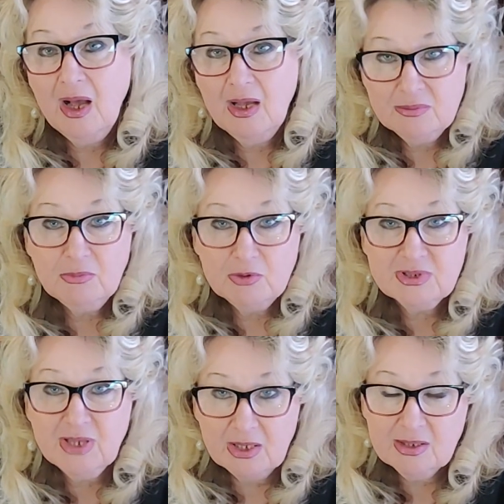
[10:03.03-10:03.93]
are more
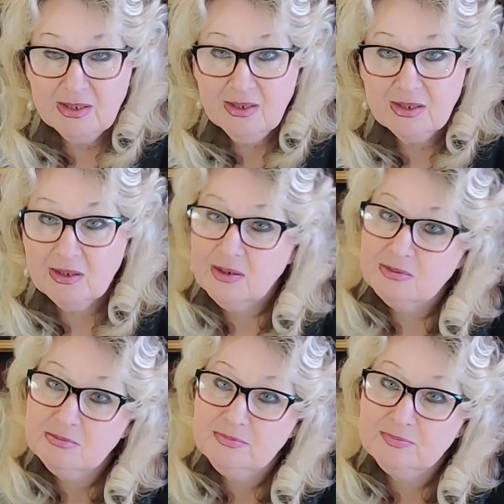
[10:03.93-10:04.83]
psychic.
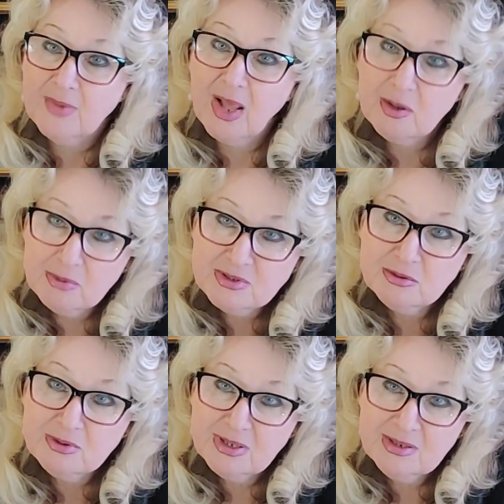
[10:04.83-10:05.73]
I was
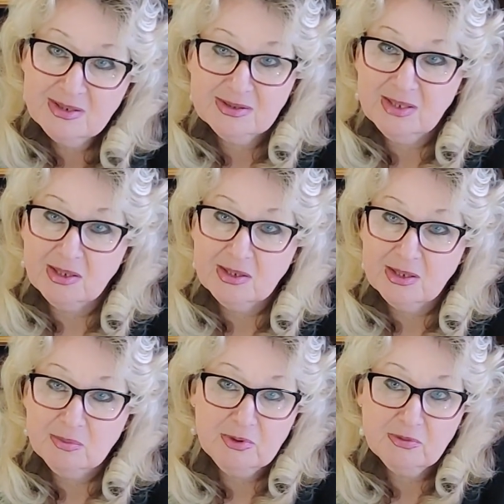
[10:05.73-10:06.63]
already a
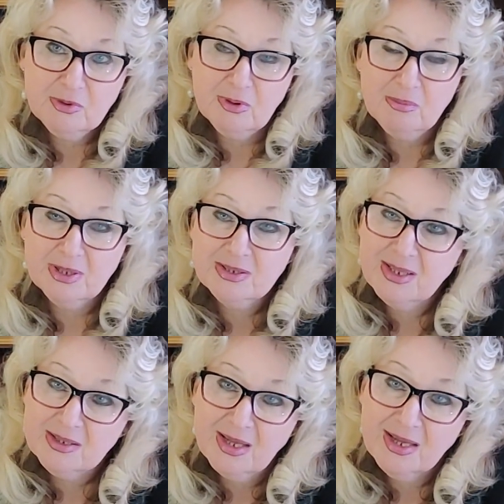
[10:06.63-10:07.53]
psychic before, but
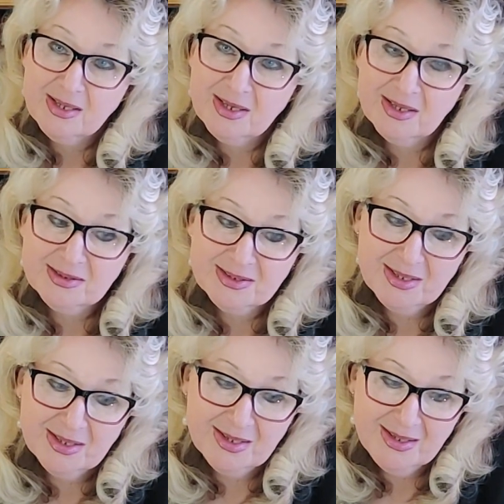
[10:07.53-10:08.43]
then
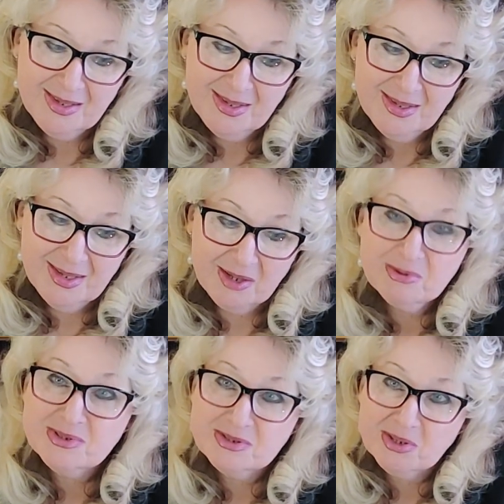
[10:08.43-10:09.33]
I
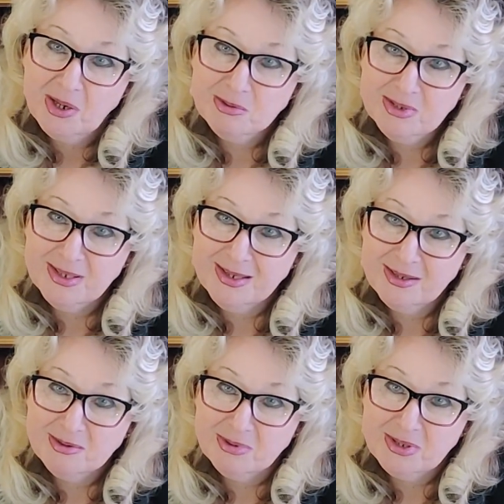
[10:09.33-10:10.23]
was drowning
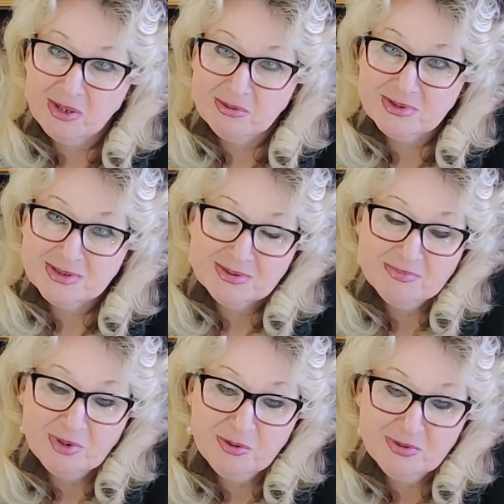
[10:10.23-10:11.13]
when I was
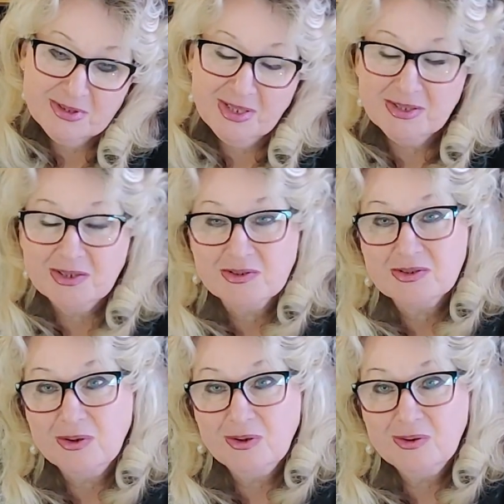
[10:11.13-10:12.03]
over 10
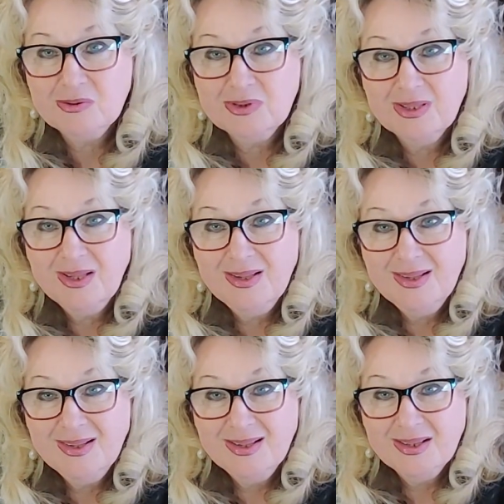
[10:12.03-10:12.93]
years old
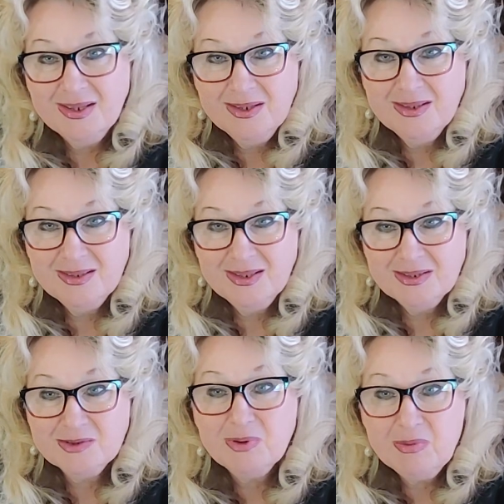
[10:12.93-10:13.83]
in
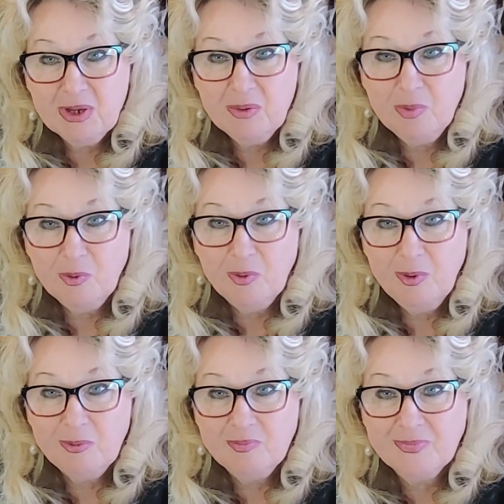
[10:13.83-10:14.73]
the swimming
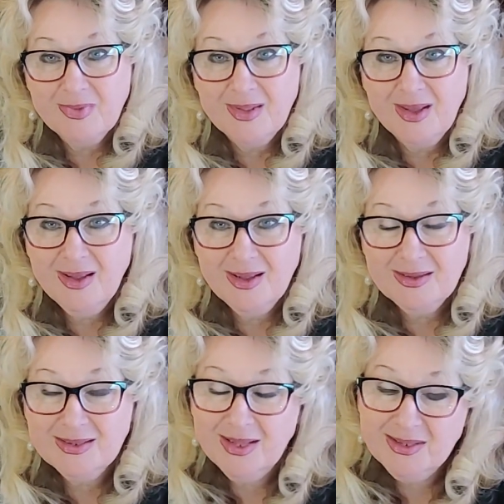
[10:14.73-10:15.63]
pool.
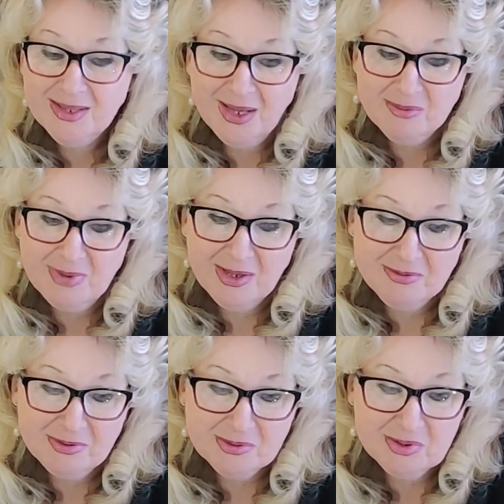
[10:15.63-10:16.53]
And that time I
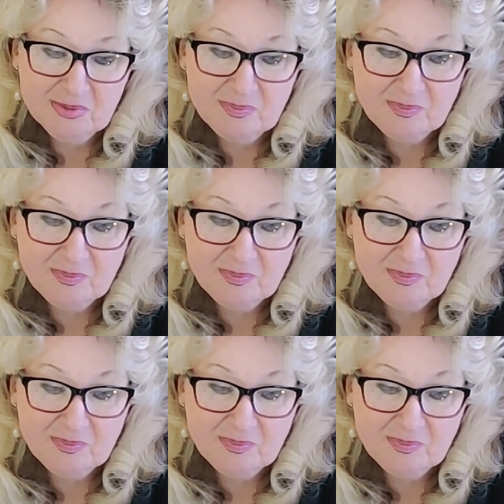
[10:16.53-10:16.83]
thought,